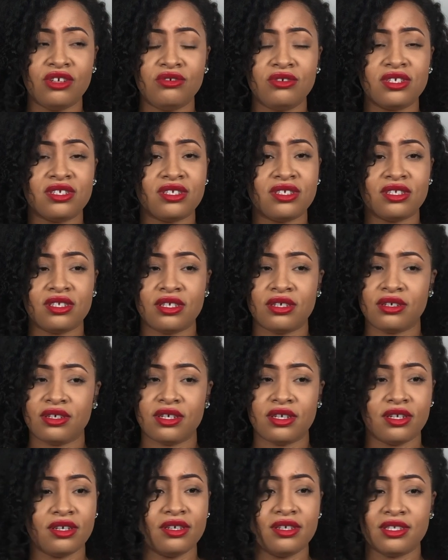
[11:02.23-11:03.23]
just,
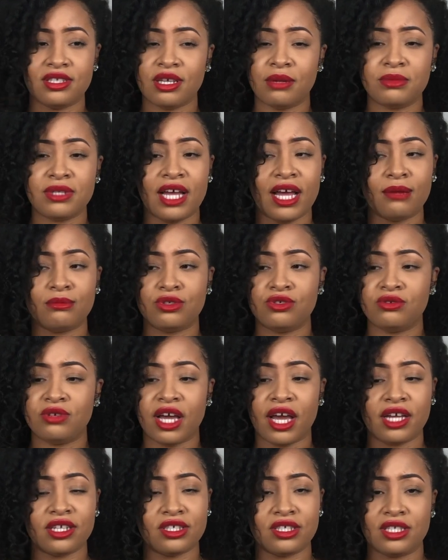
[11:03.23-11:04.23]
sometimes you
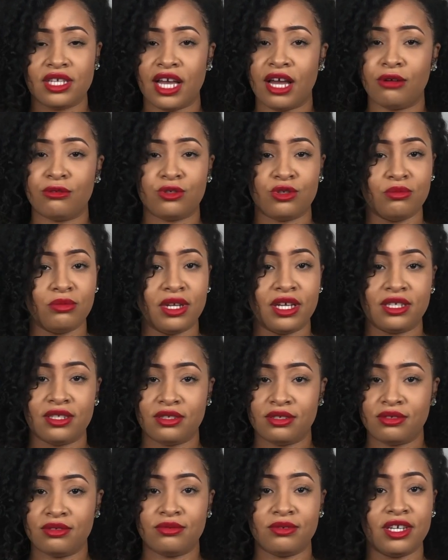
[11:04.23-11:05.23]
gotta just count your
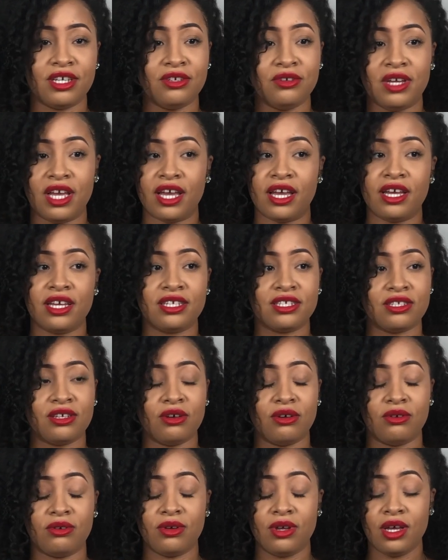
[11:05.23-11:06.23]
blessings the way you can.
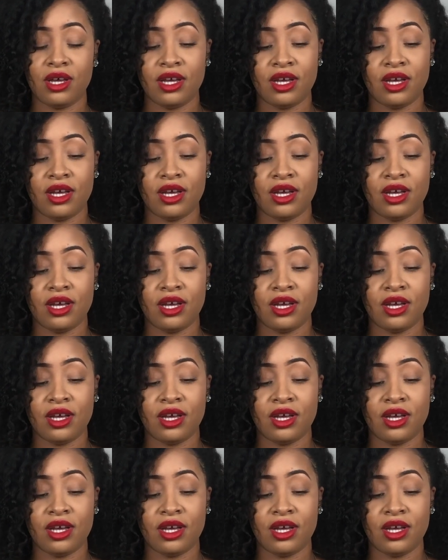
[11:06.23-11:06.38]
So